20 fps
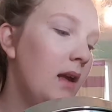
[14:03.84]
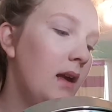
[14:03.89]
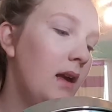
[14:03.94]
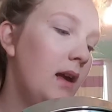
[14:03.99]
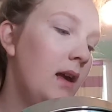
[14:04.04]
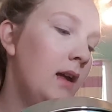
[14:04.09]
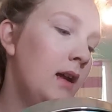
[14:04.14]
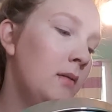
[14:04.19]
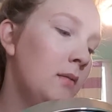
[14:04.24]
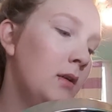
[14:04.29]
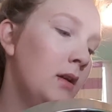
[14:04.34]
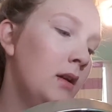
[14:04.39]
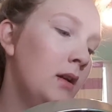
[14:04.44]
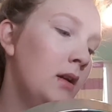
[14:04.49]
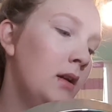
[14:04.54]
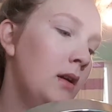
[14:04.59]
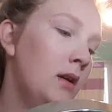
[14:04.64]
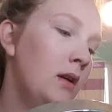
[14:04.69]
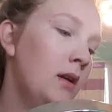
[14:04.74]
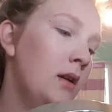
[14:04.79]
and I'm
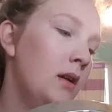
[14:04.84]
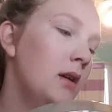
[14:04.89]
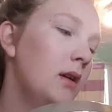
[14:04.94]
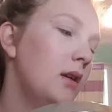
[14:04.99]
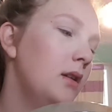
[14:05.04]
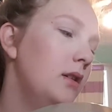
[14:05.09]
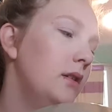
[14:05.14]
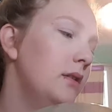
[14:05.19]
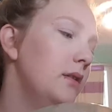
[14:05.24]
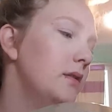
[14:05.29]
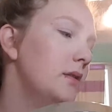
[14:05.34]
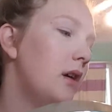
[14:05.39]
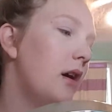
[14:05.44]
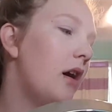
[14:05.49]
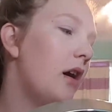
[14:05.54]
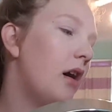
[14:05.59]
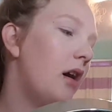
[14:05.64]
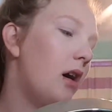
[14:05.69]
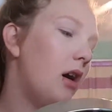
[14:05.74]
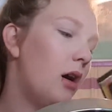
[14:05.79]
gonna use
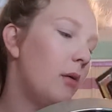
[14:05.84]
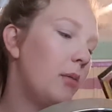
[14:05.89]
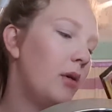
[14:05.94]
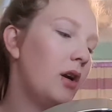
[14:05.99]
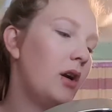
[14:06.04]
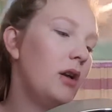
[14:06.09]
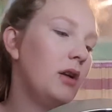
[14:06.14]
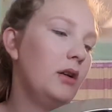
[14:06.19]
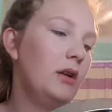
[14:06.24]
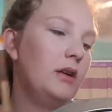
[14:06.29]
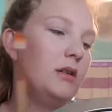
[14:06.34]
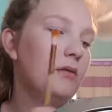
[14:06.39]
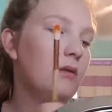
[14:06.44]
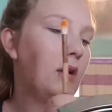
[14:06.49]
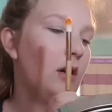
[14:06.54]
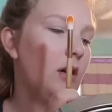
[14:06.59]
Aubergine.